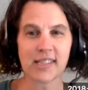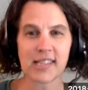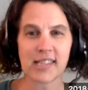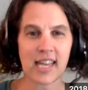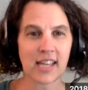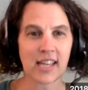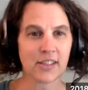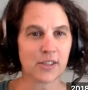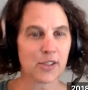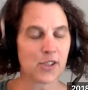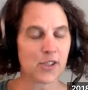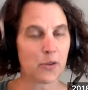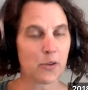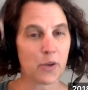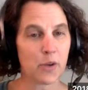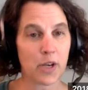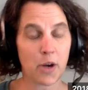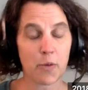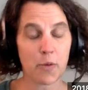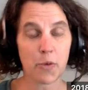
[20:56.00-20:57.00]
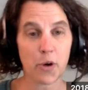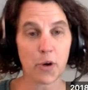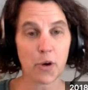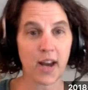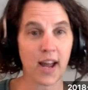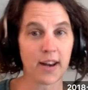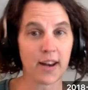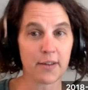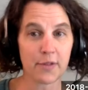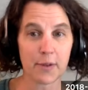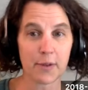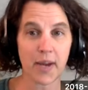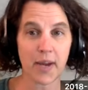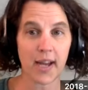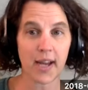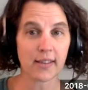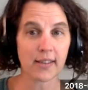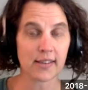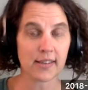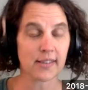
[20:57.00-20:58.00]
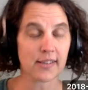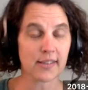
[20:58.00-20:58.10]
thing to do when you're bored out of your minds